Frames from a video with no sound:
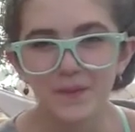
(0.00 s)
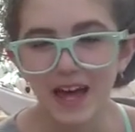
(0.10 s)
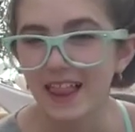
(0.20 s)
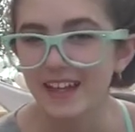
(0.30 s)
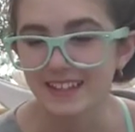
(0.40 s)

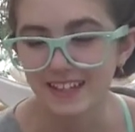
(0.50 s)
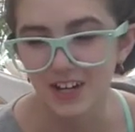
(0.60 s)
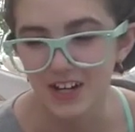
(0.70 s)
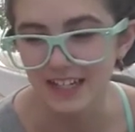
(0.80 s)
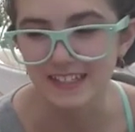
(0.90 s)
Well, the
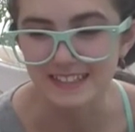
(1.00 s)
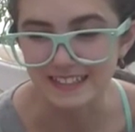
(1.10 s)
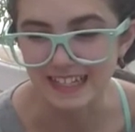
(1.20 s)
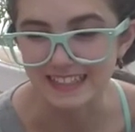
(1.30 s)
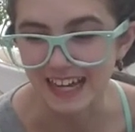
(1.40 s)
girl
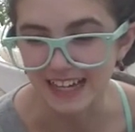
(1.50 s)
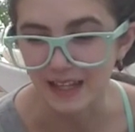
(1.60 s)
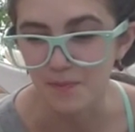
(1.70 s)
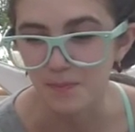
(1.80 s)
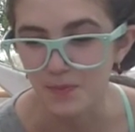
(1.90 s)
isn't
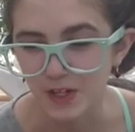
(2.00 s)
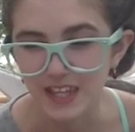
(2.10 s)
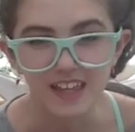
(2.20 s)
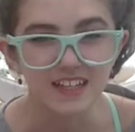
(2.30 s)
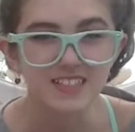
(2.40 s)
exactly
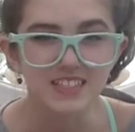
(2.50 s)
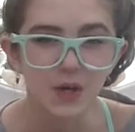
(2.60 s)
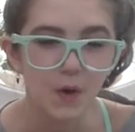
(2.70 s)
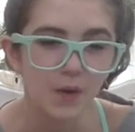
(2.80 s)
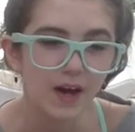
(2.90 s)
pretty,
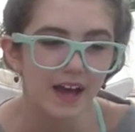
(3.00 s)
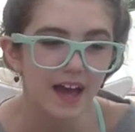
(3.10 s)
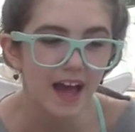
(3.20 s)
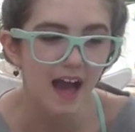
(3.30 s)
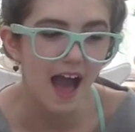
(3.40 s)
so
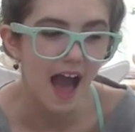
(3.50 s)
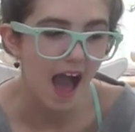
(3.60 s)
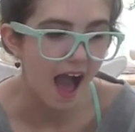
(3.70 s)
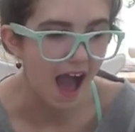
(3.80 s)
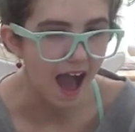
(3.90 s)

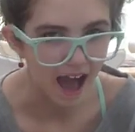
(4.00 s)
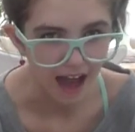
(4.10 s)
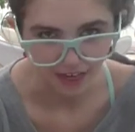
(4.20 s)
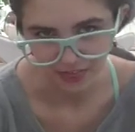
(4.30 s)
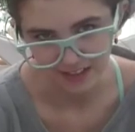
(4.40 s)

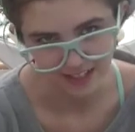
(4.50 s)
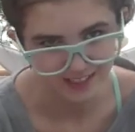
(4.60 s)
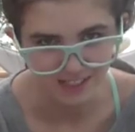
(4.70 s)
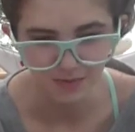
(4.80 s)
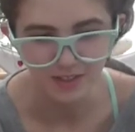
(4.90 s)
I
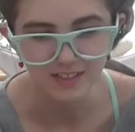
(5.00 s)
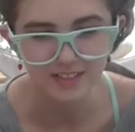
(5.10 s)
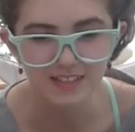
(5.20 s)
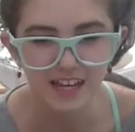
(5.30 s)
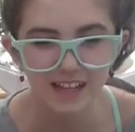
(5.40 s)
think she was
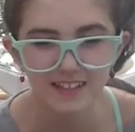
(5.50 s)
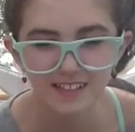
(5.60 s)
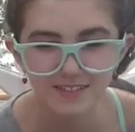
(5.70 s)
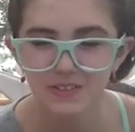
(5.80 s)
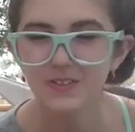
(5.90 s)
just telling
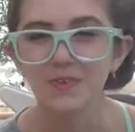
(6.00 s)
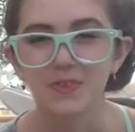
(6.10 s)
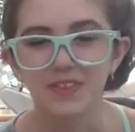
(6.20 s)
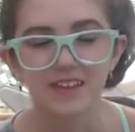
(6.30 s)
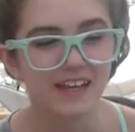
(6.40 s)
the
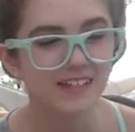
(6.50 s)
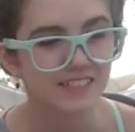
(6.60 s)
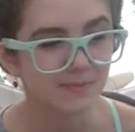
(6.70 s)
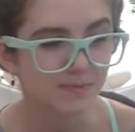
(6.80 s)
truth. She